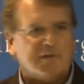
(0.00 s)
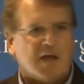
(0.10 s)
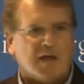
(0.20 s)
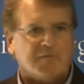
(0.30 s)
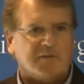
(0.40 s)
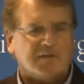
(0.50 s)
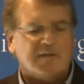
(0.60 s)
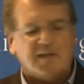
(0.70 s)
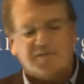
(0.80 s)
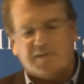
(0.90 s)
times. The
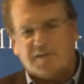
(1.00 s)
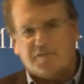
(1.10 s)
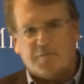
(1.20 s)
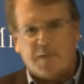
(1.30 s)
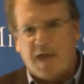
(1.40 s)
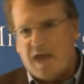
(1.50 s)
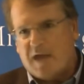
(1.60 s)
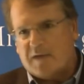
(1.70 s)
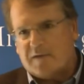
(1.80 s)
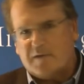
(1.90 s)
intensity of
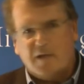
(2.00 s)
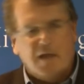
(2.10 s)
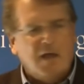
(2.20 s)
demand.